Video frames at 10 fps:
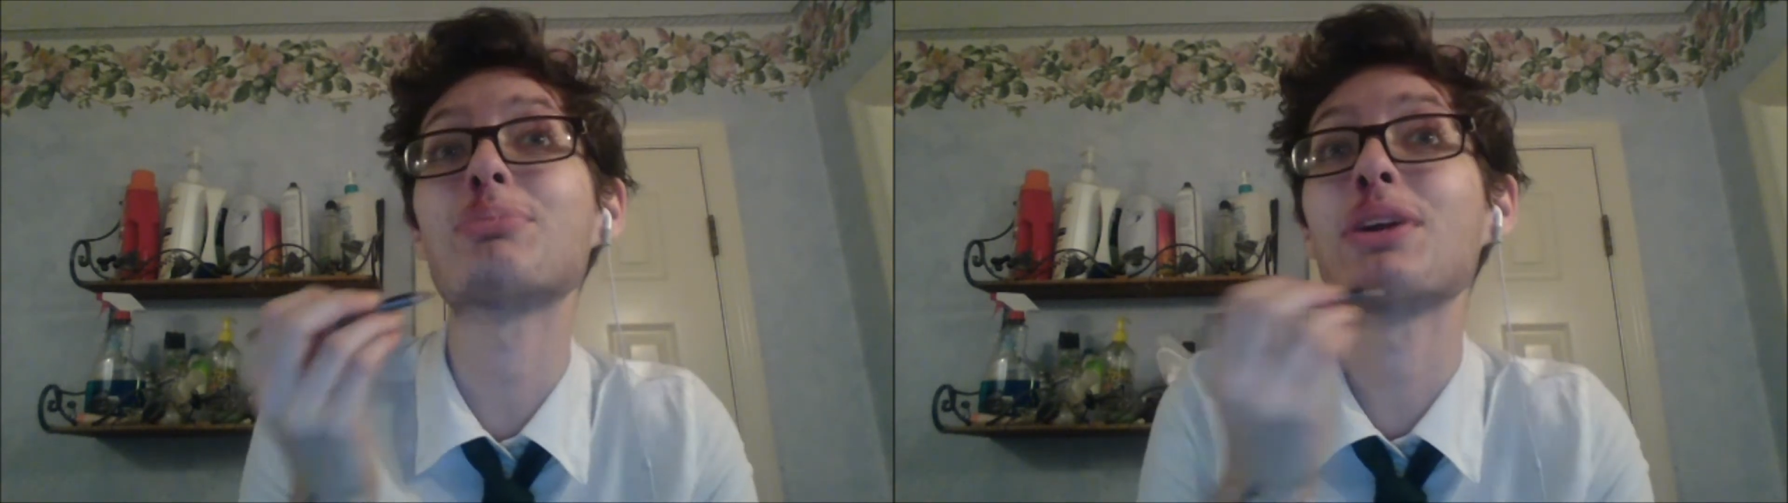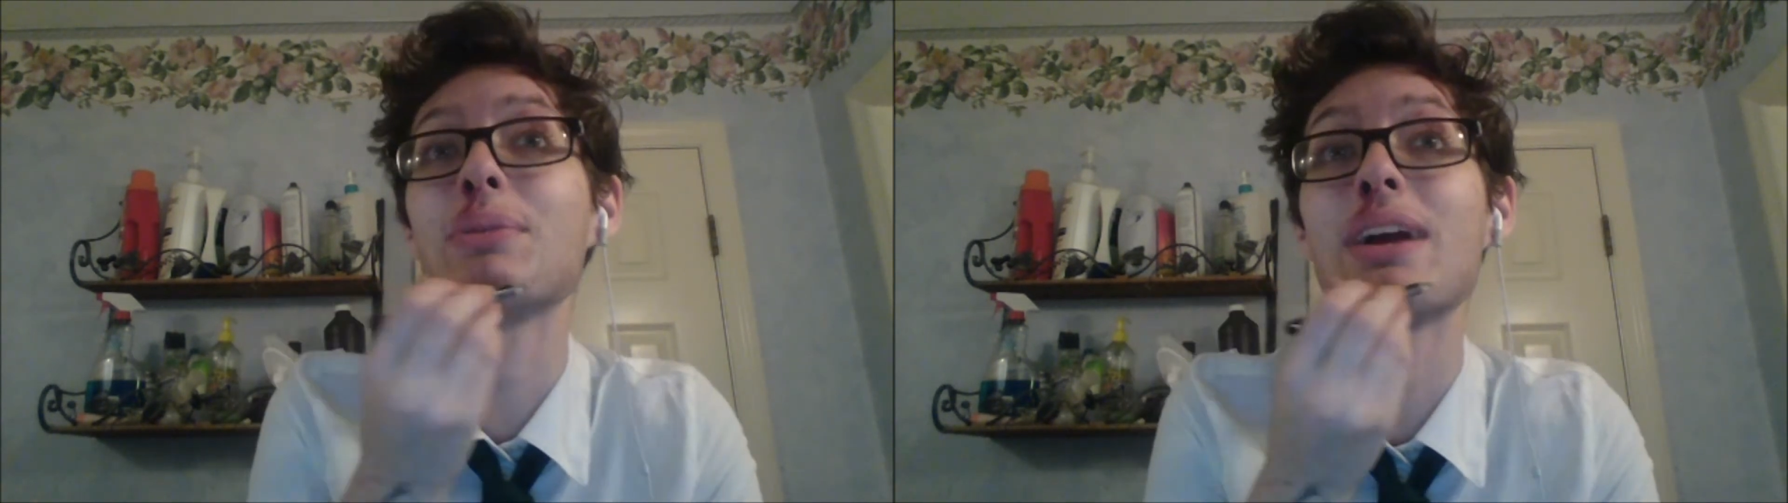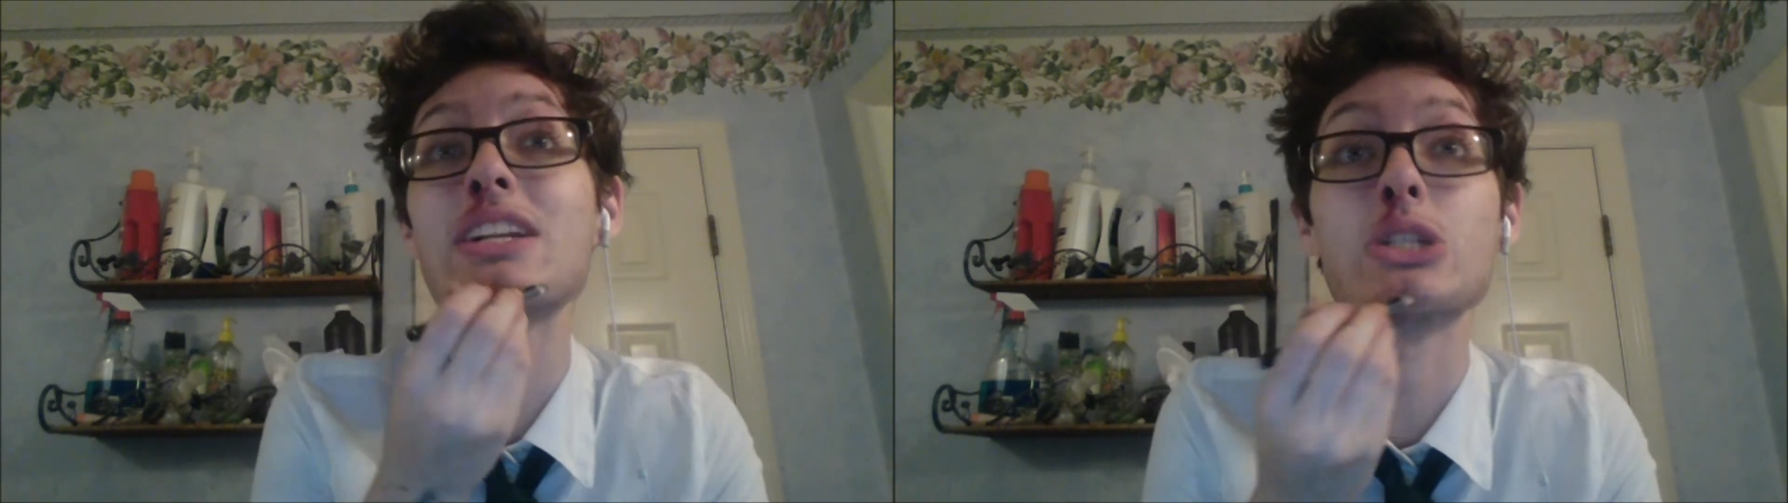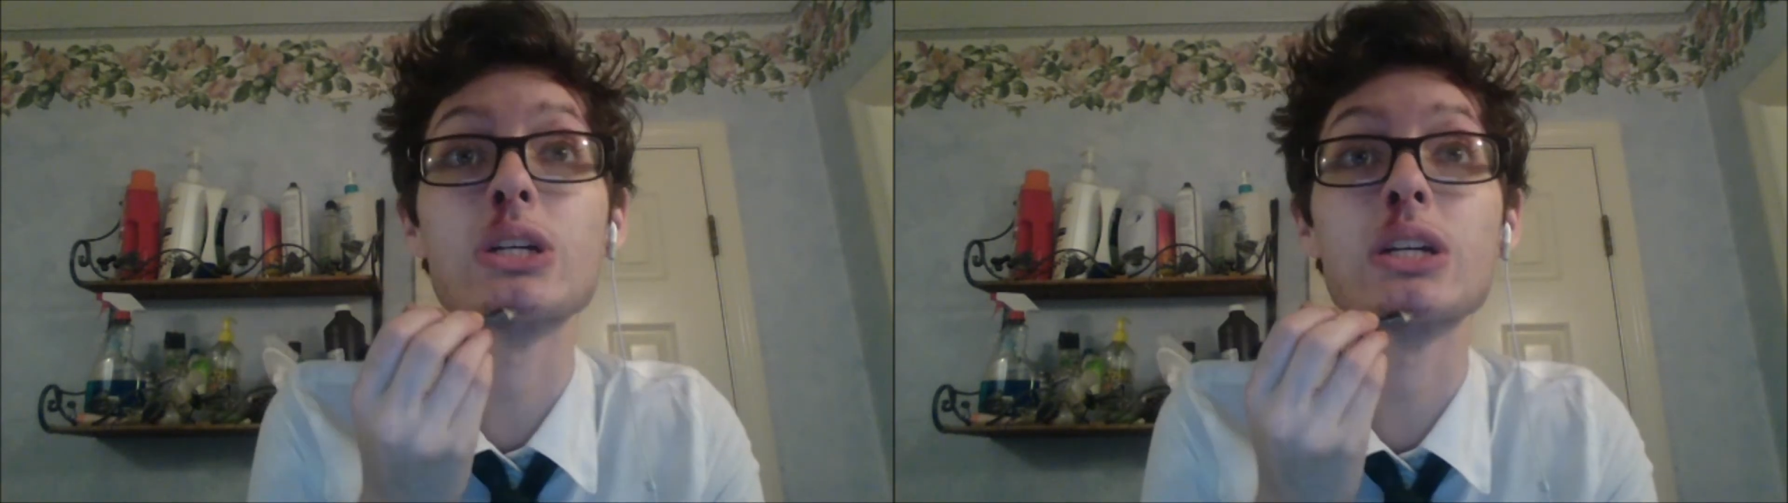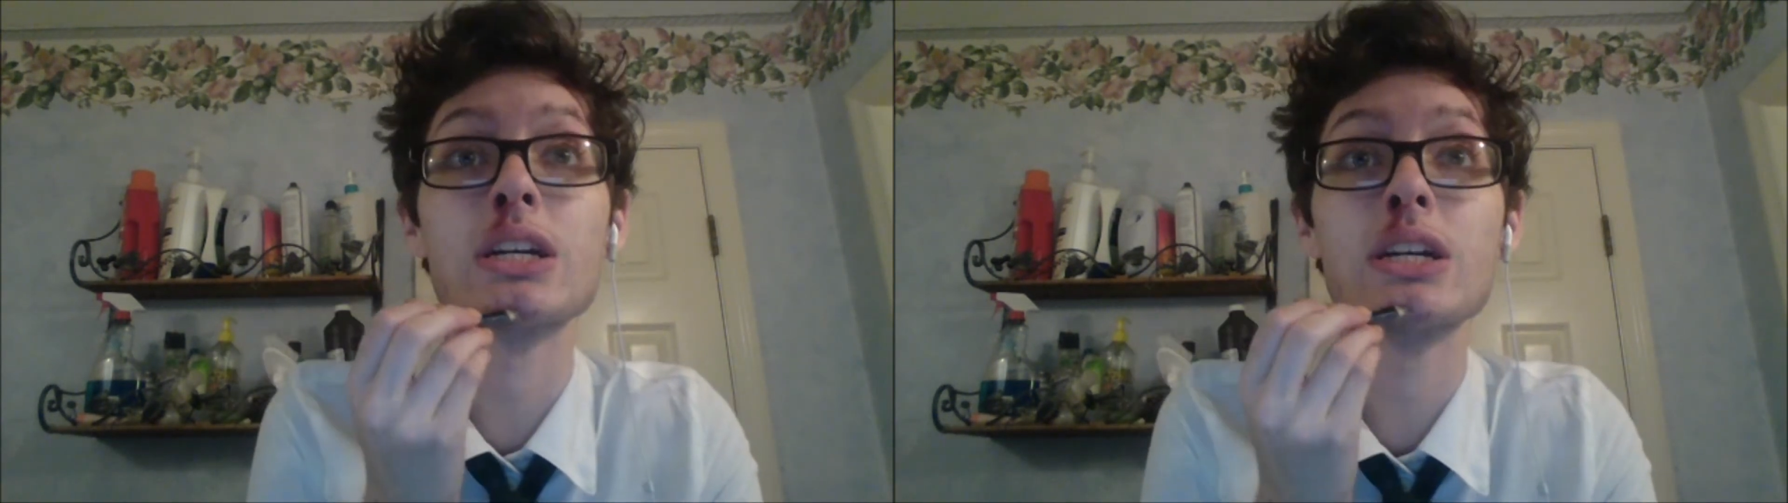
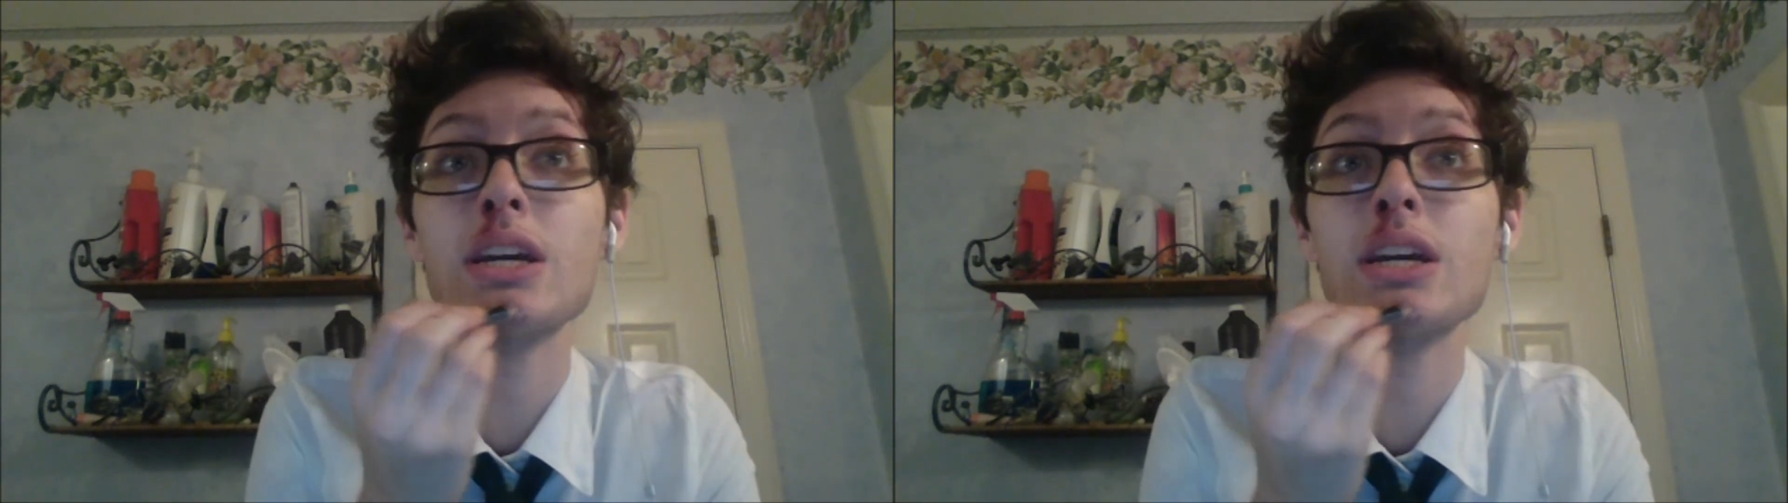pre-register.